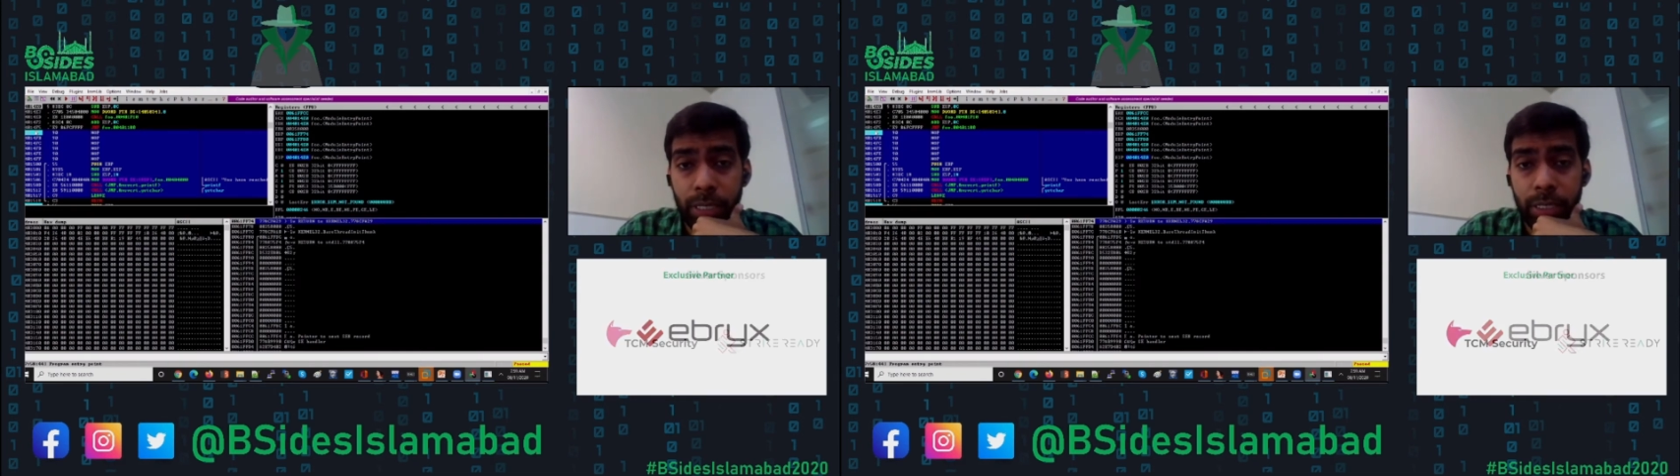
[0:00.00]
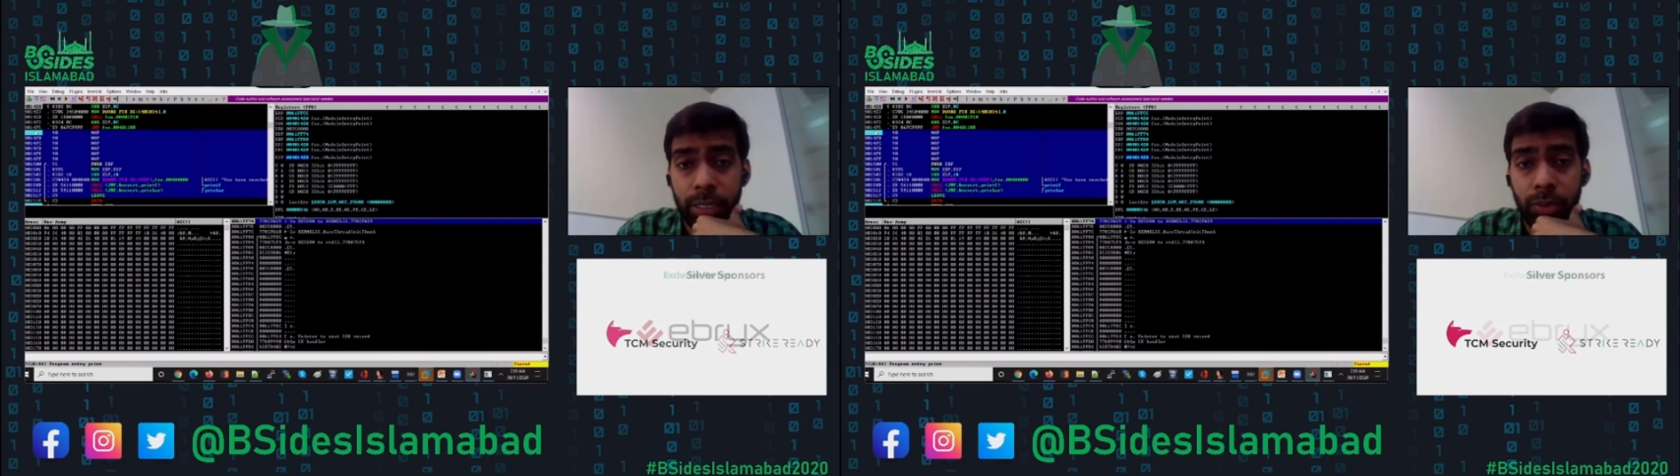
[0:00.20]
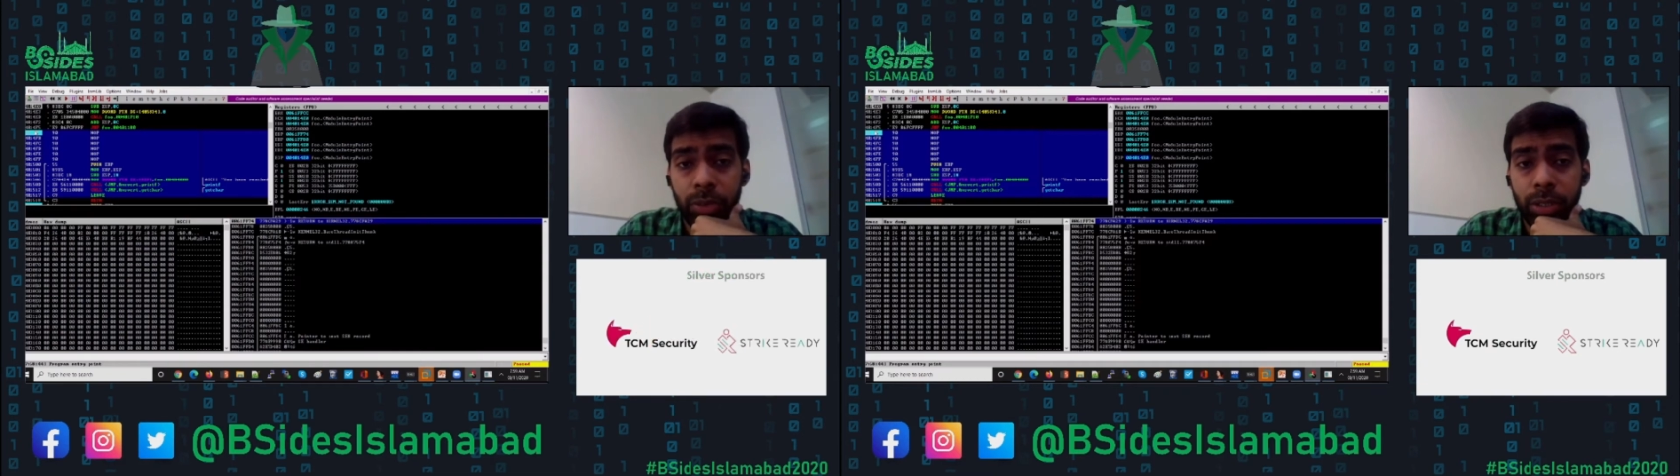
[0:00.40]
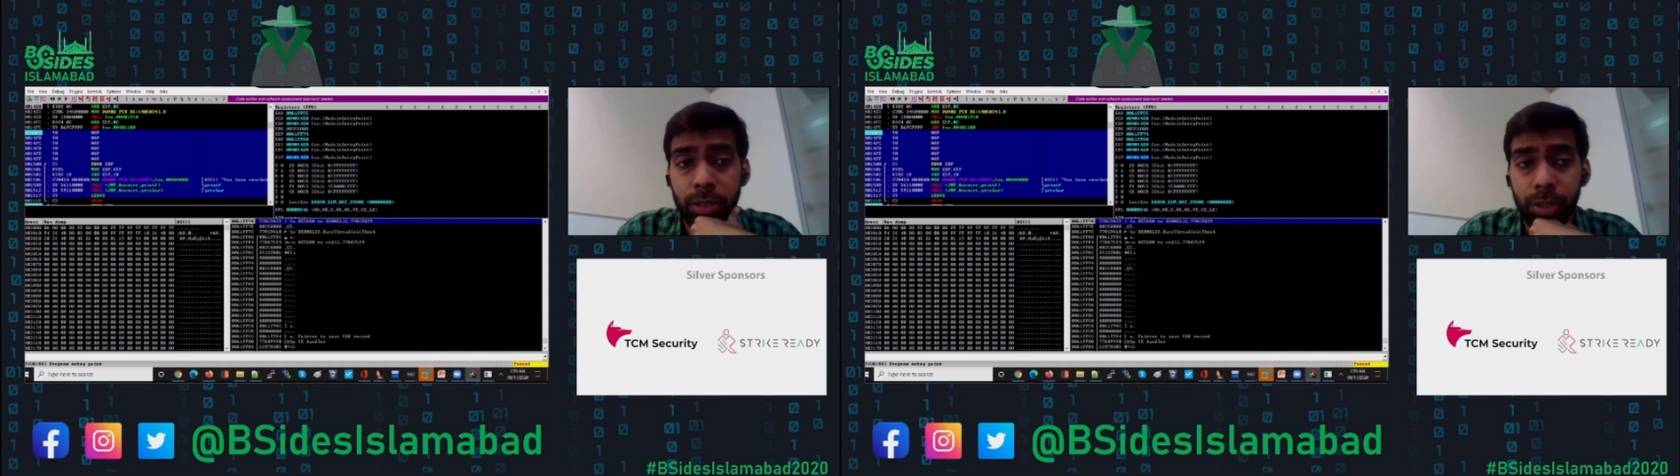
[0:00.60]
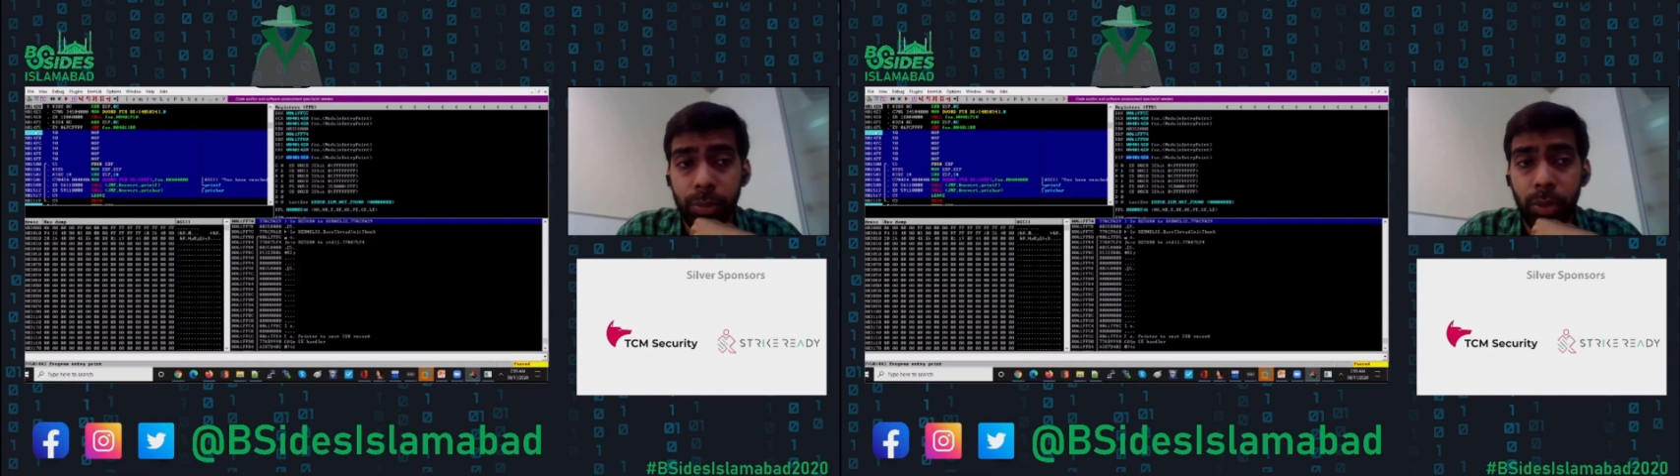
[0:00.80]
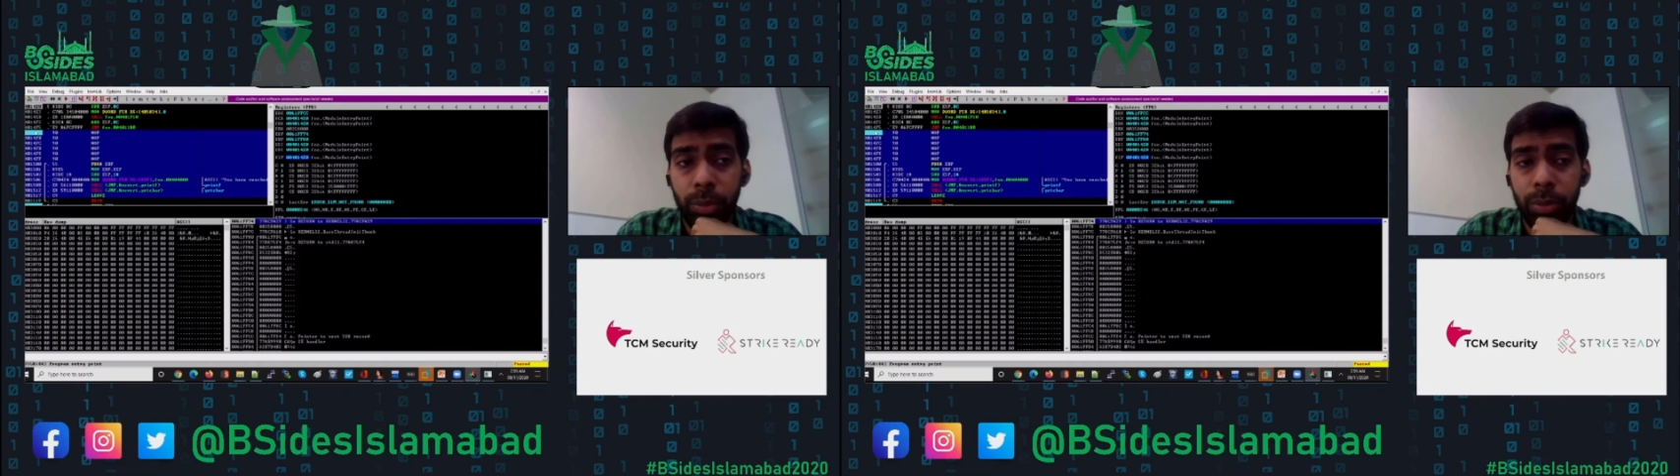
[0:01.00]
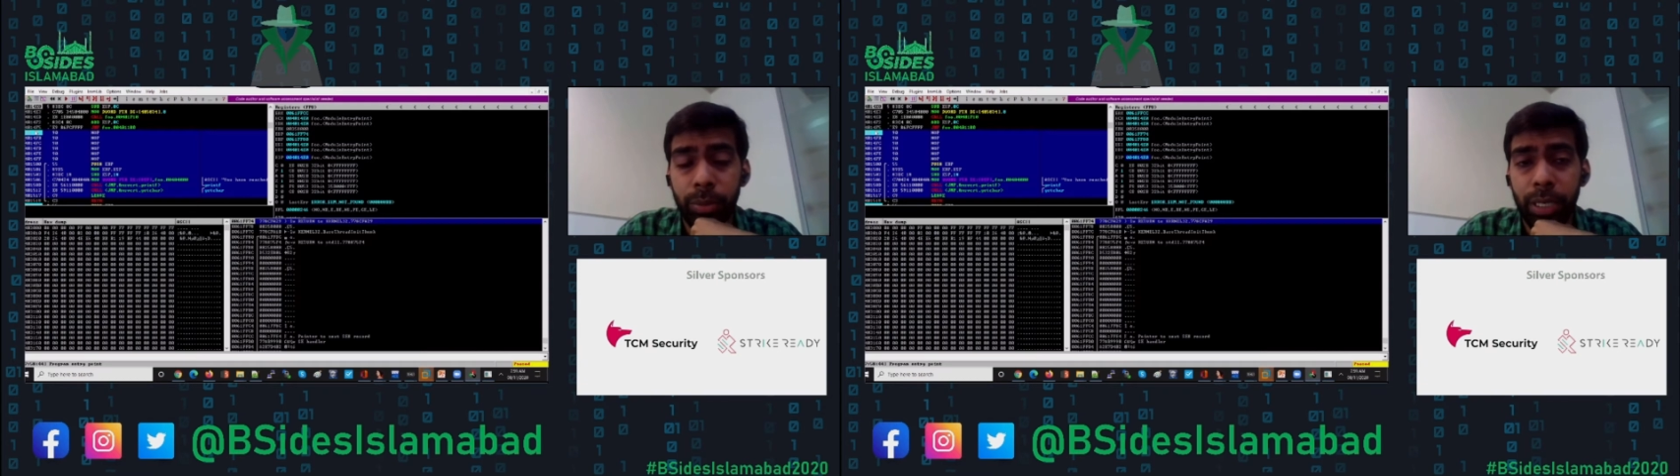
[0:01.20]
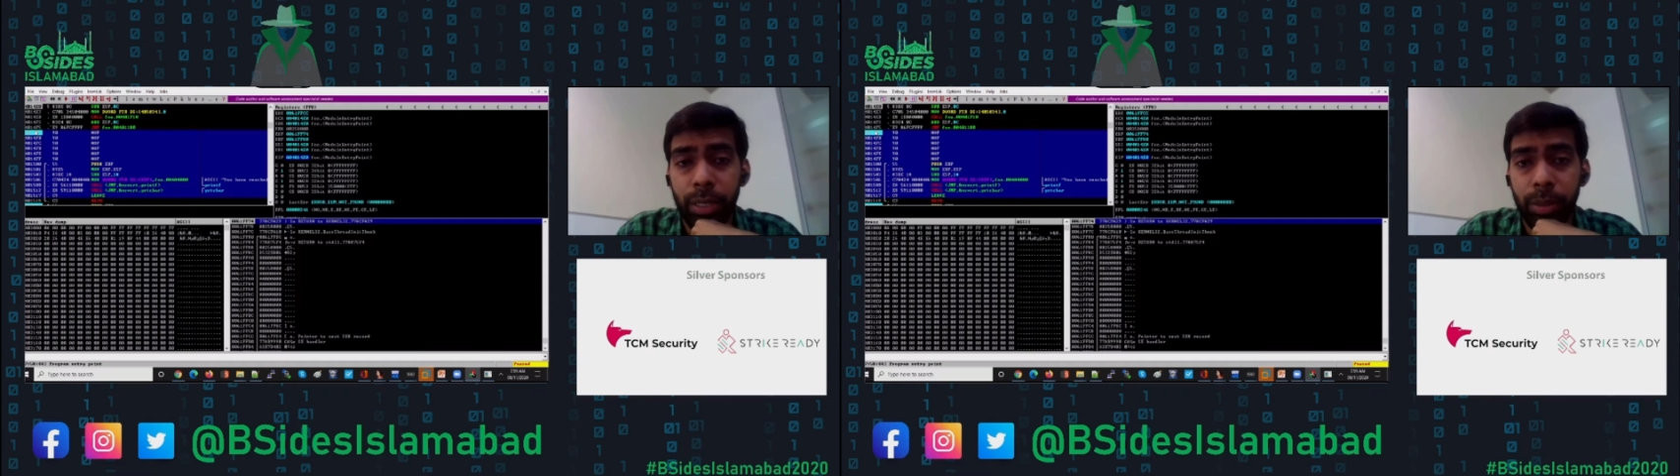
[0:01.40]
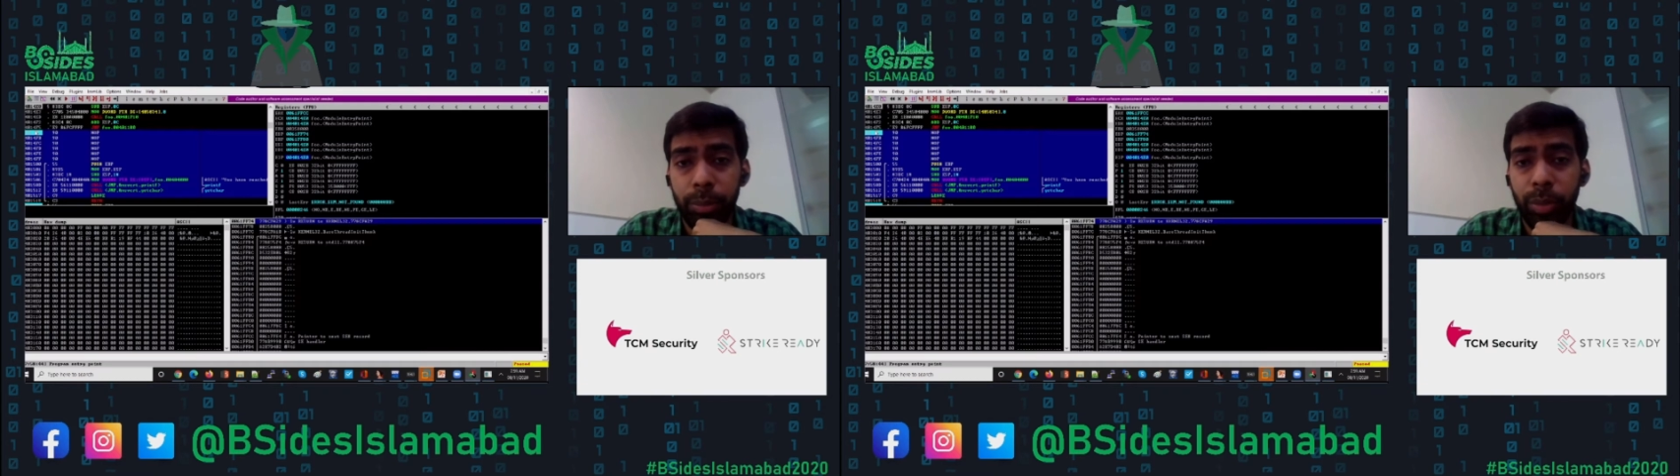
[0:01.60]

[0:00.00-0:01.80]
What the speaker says: around this problem by